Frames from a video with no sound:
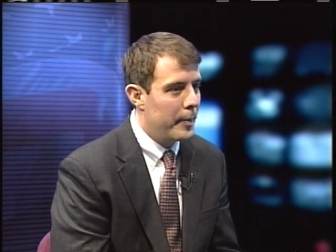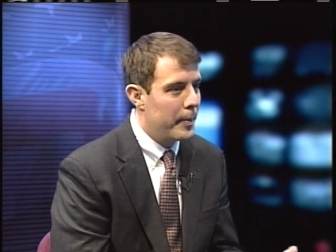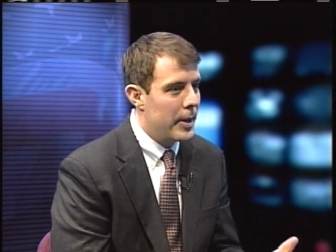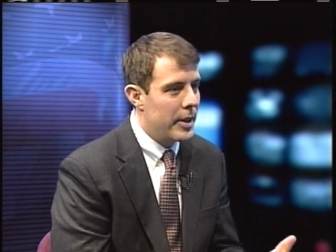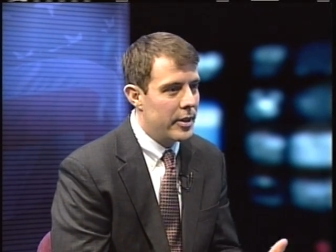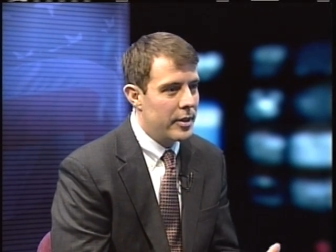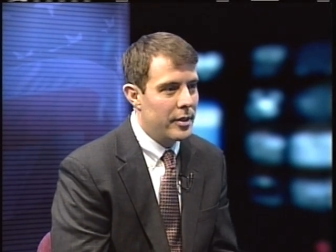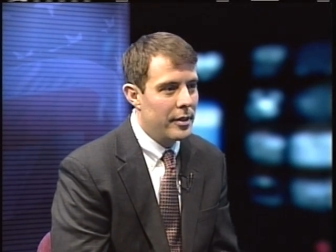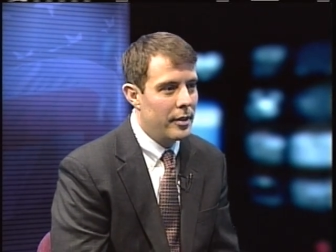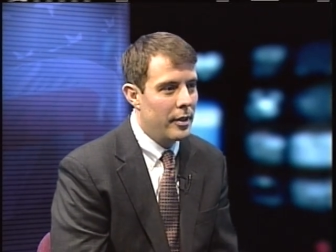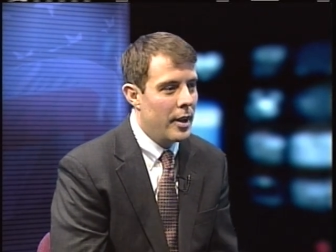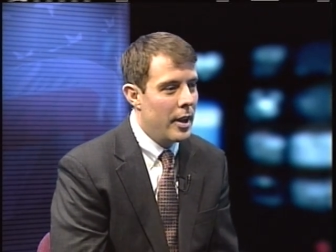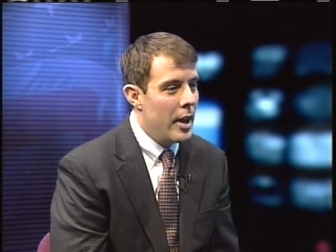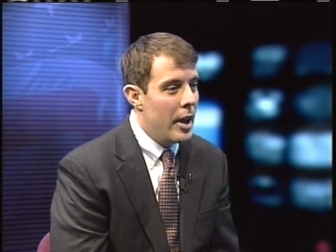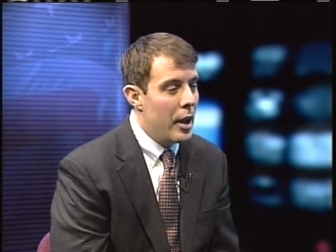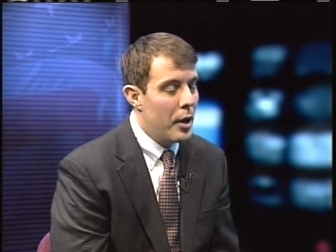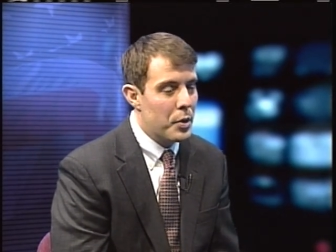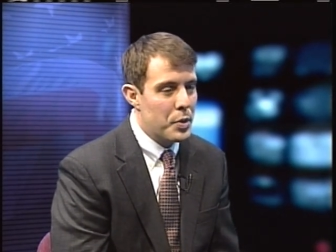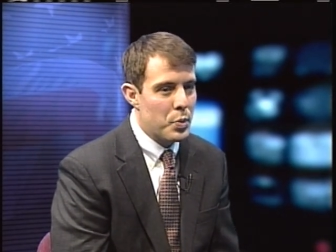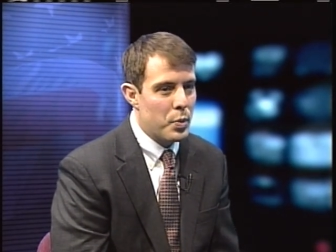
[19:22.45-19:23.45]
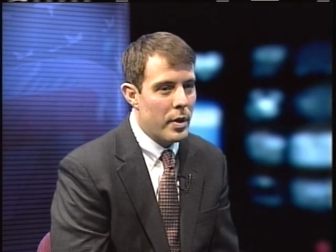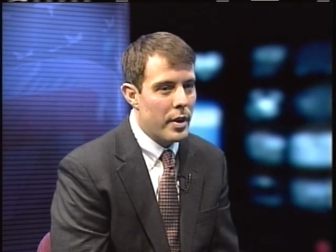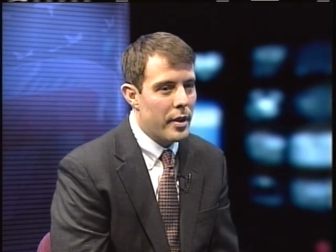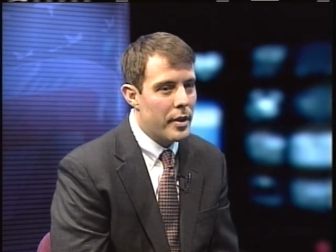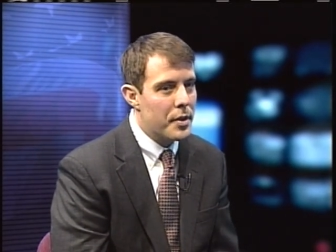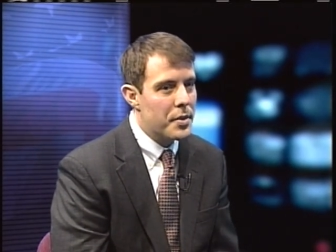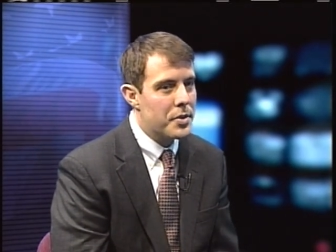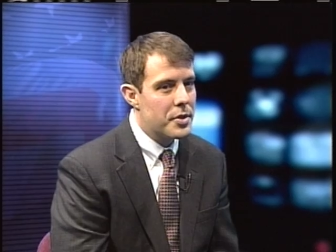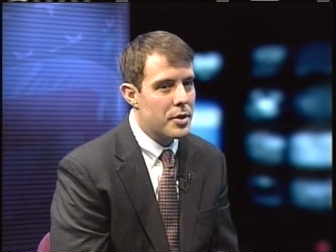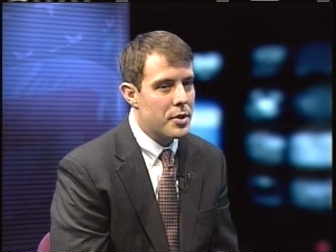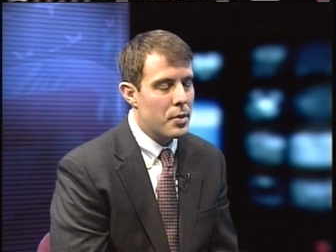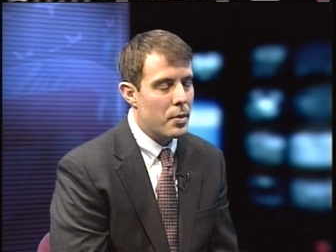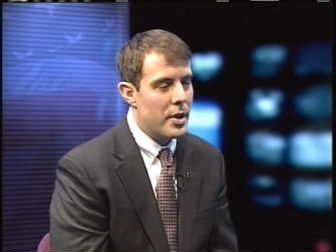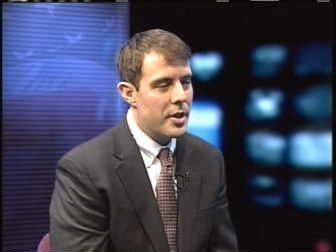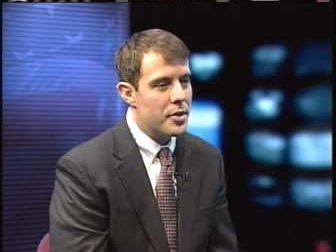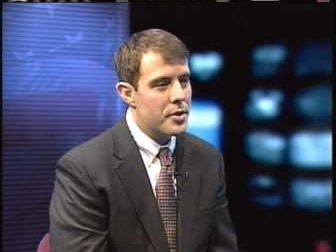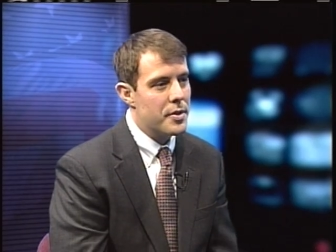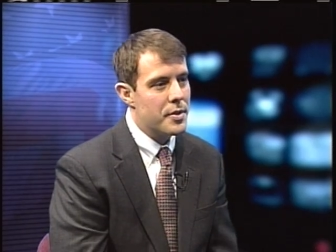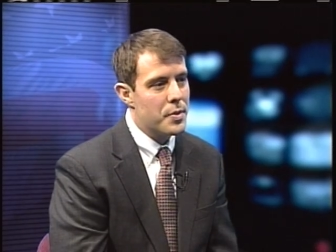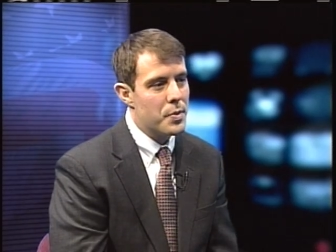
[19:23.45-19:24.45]
And it was one of those
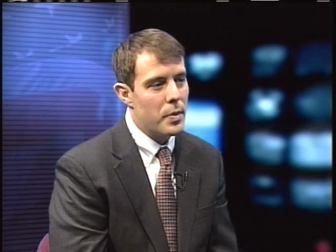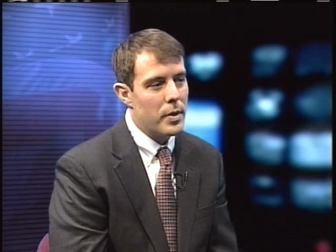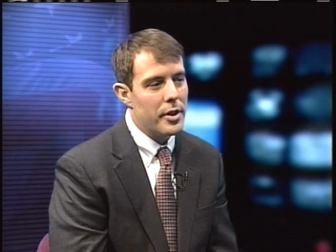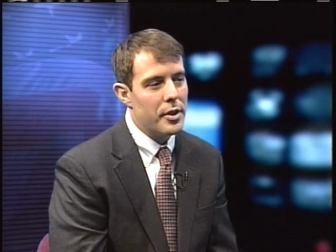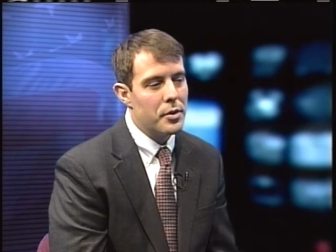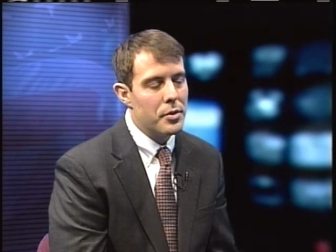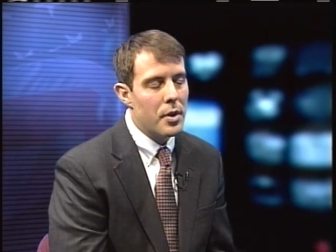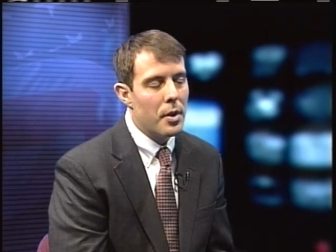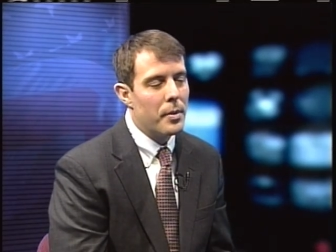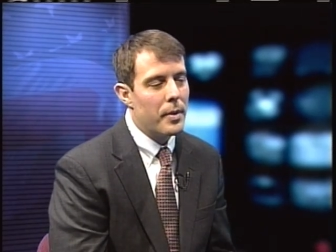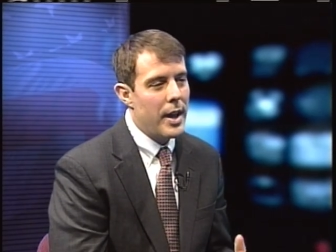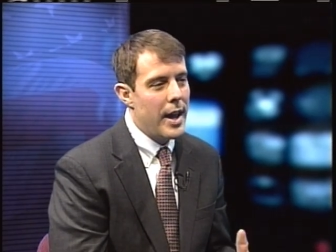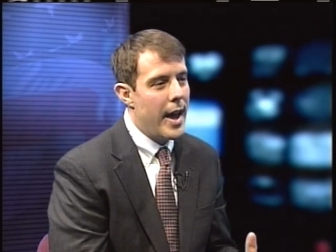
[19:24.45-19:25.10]
situations where you can't